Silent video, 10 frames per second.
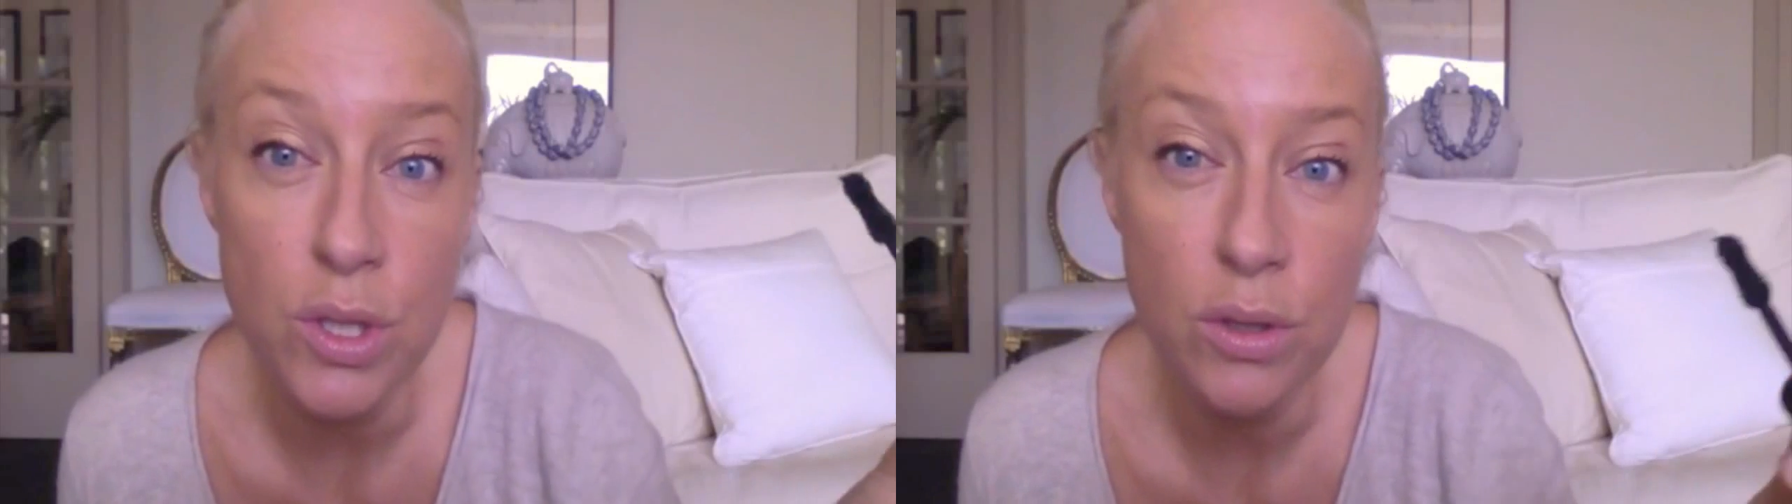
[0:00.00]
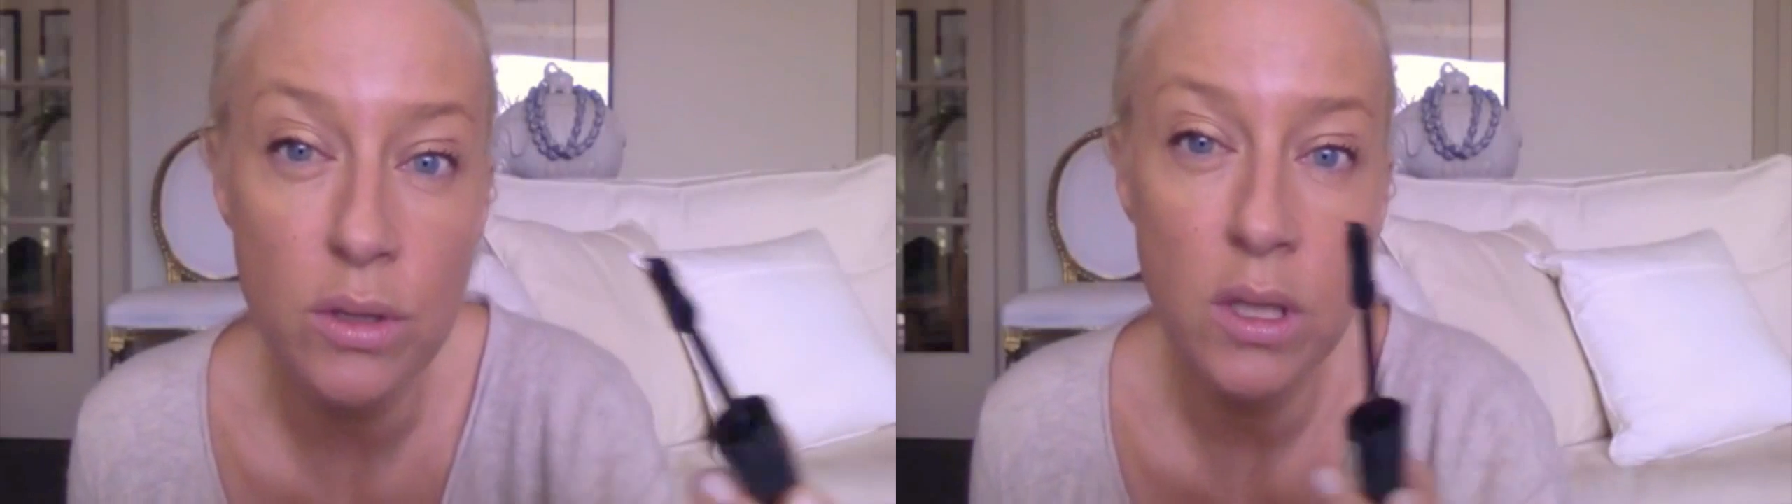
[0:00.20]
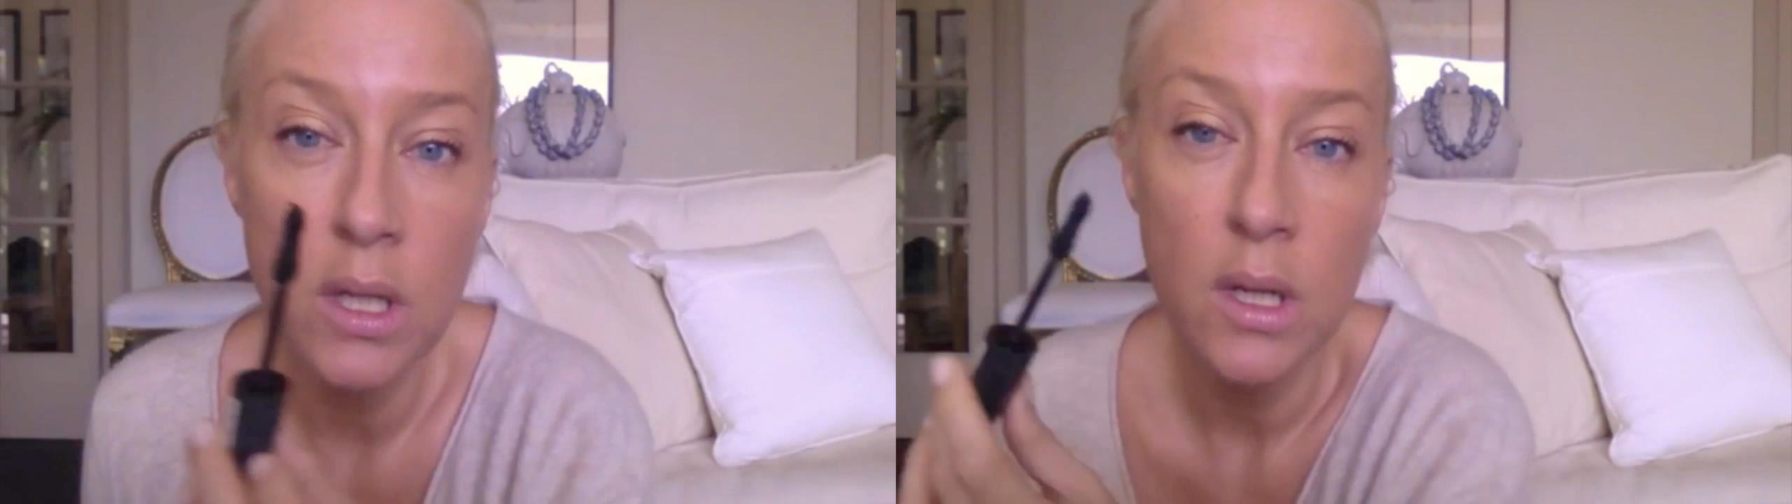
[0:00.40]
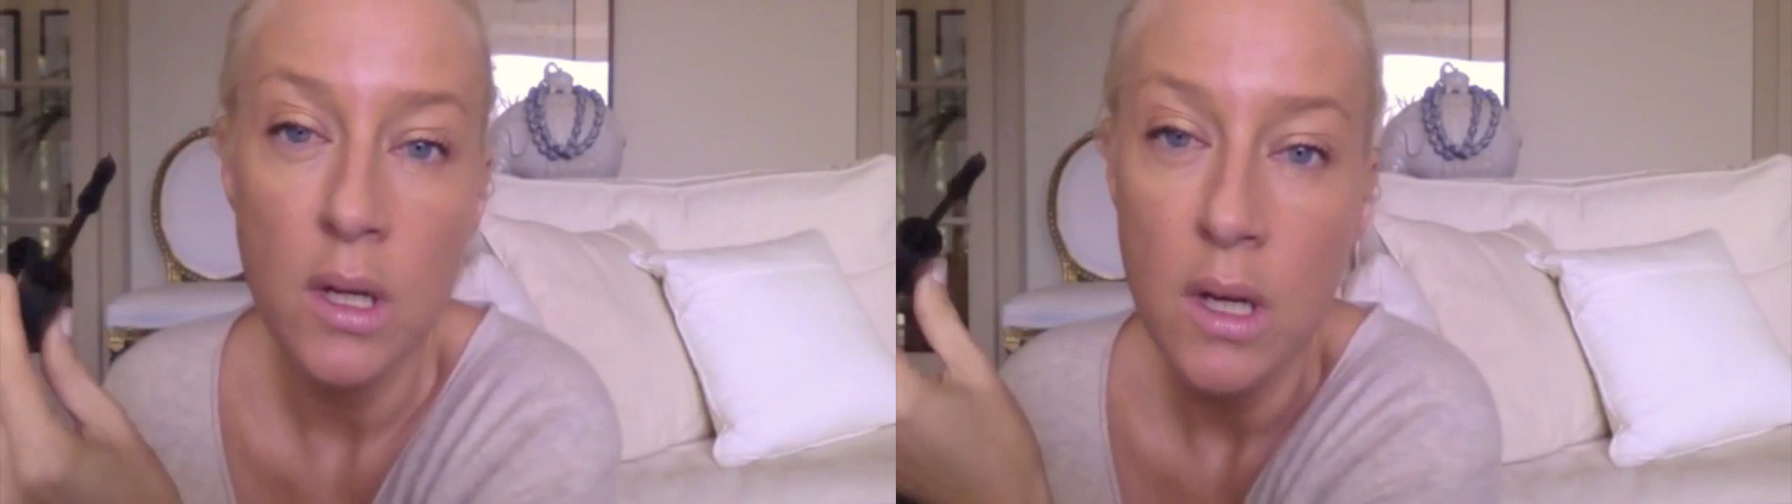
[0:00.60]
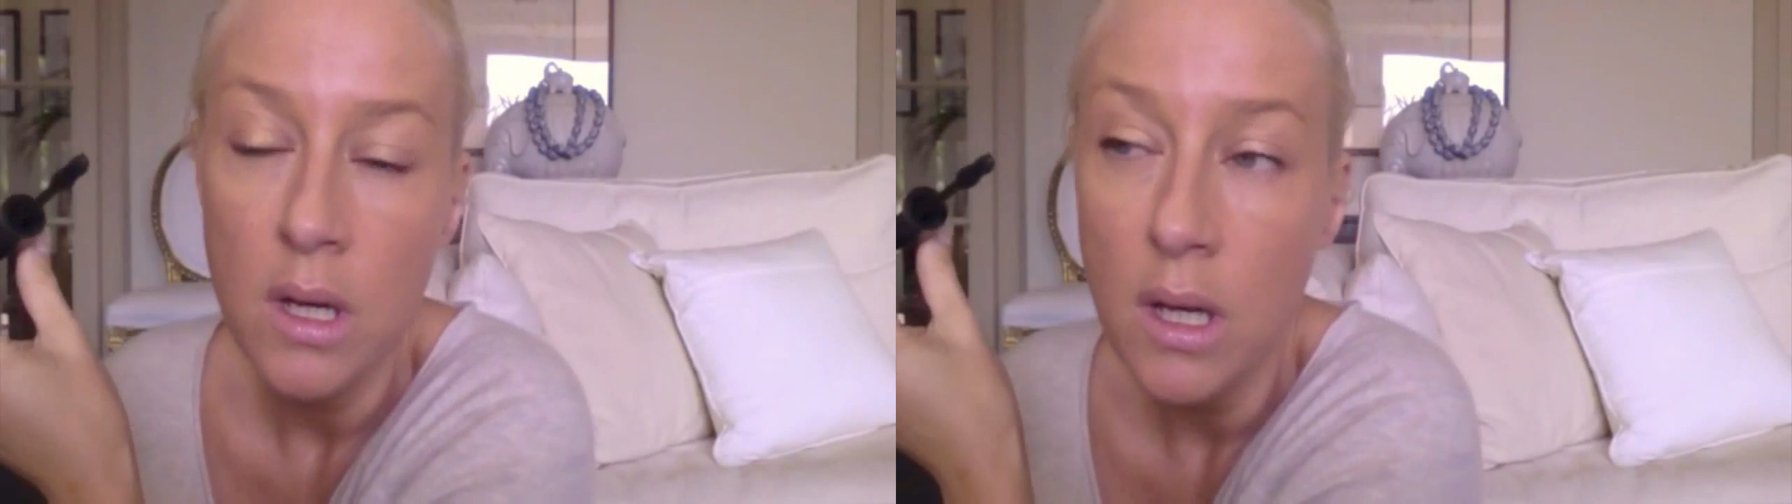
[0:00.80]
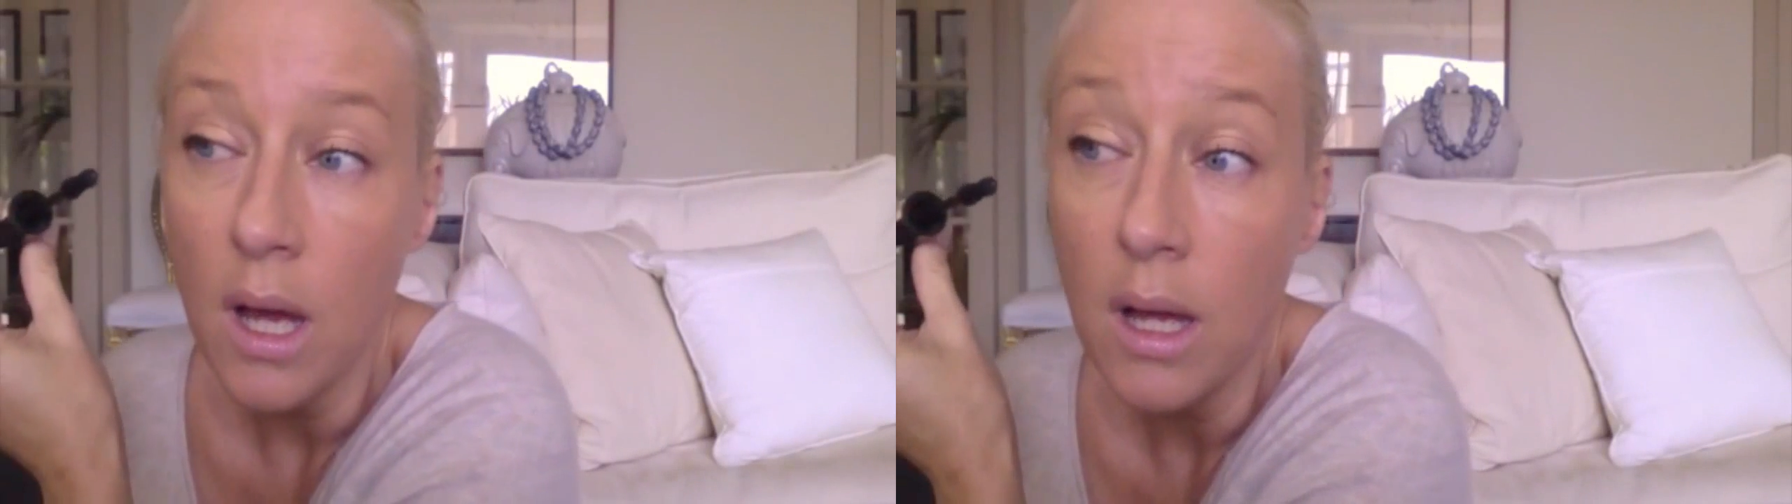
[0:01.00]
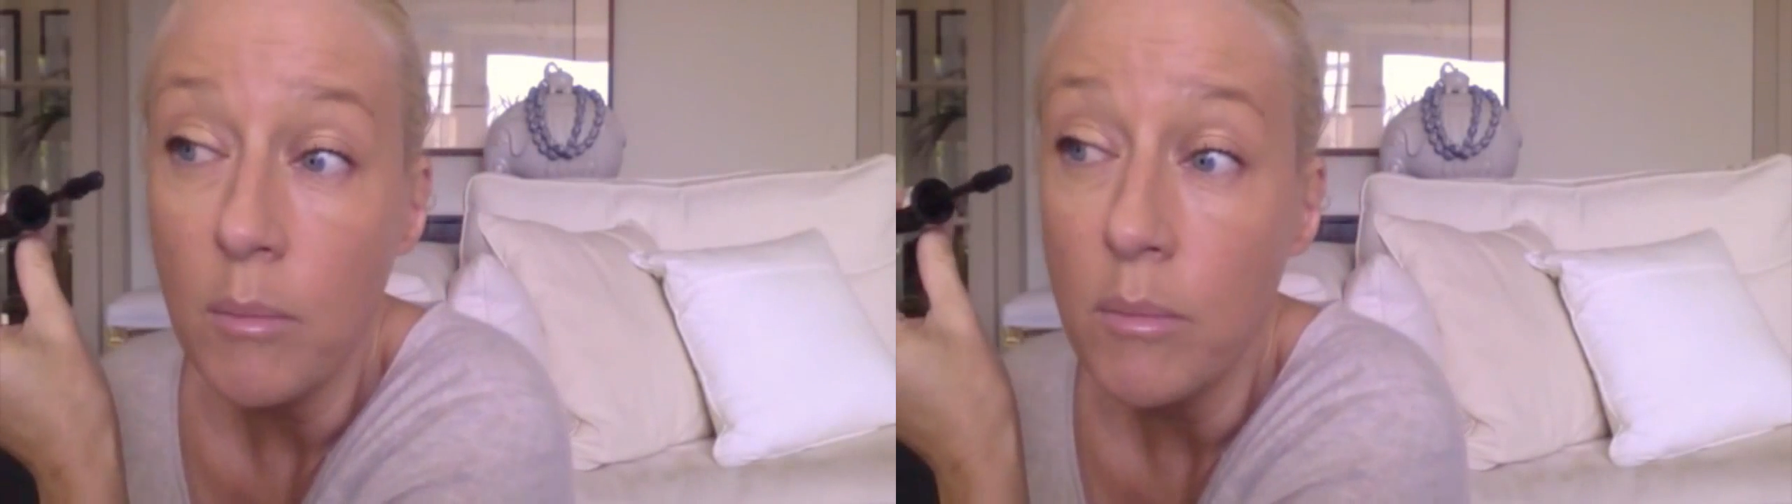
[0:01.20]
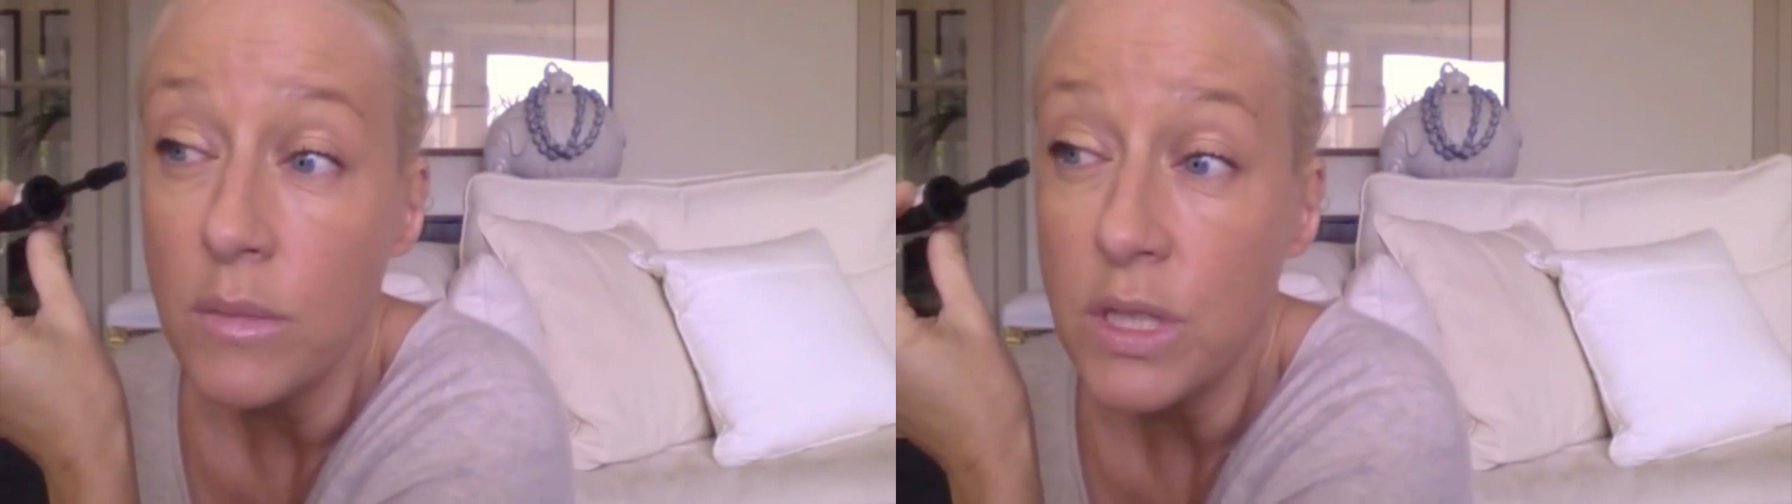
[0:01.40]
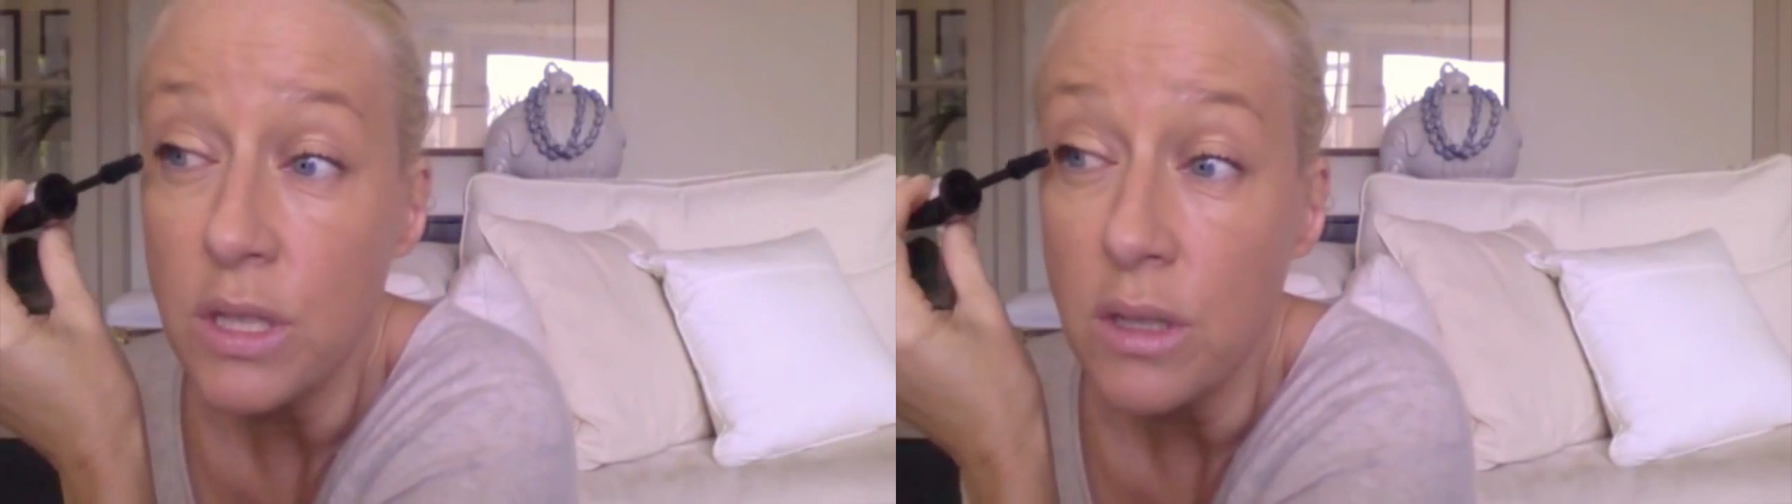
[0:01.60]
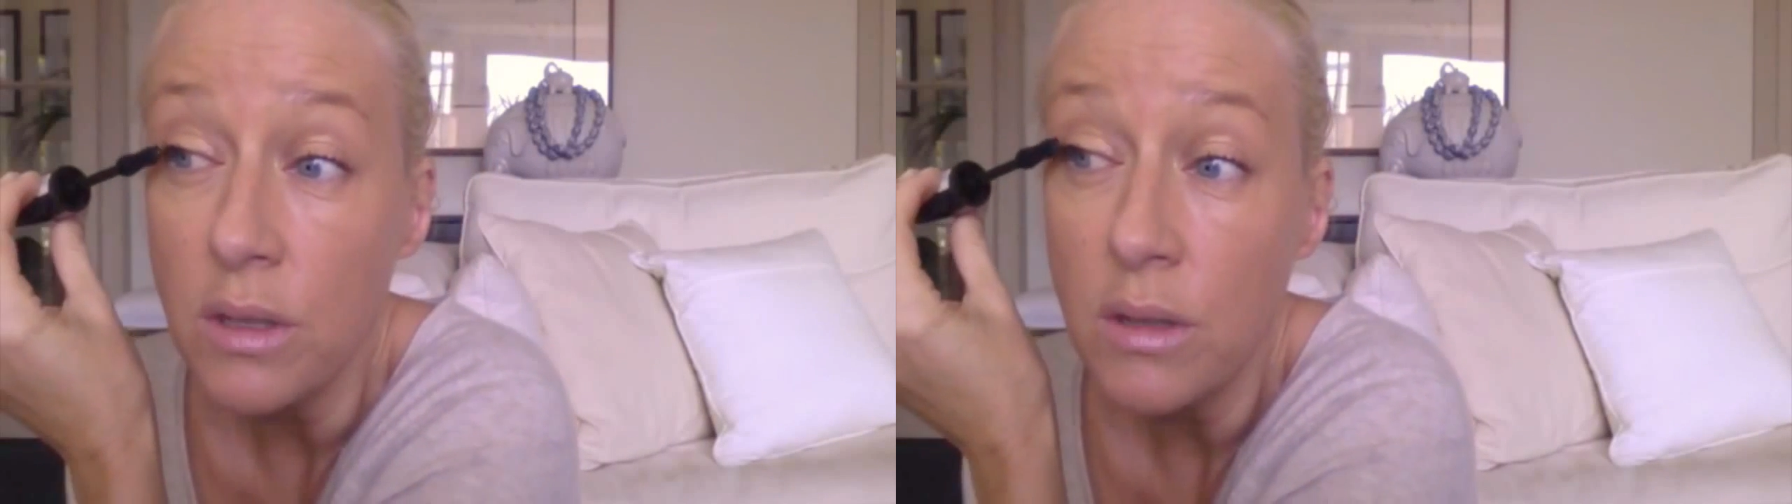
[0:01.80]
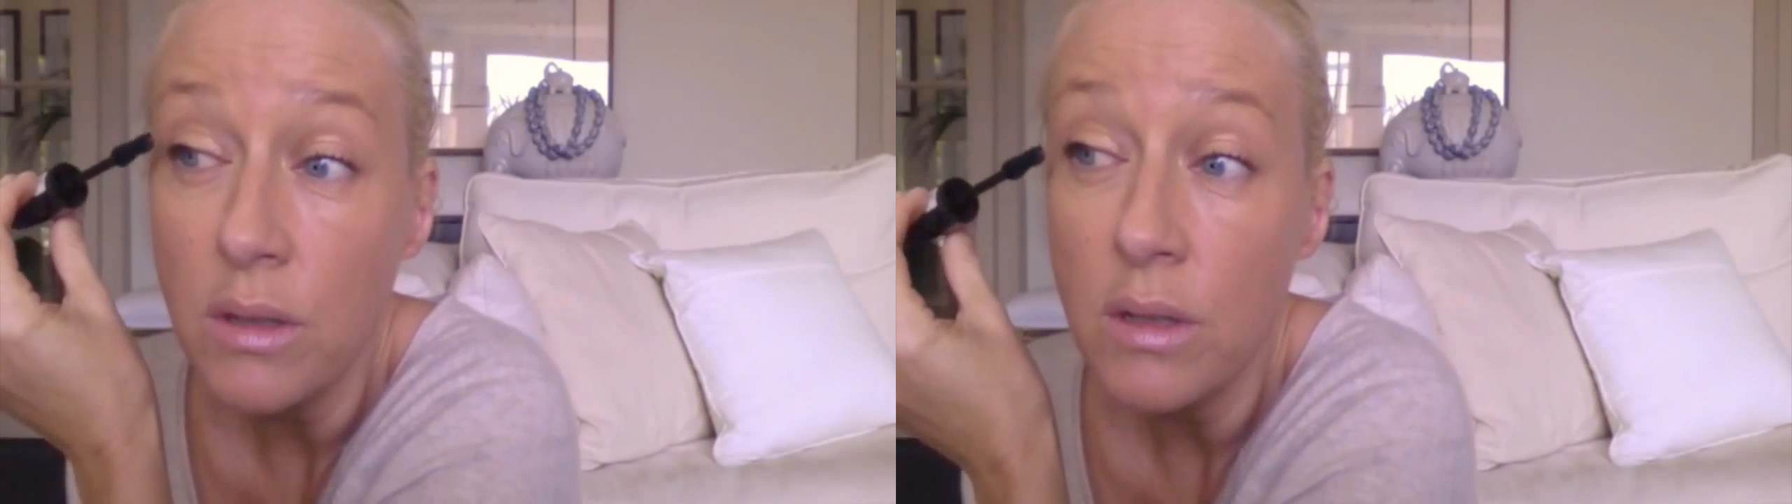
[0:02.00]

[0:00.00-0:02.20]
do to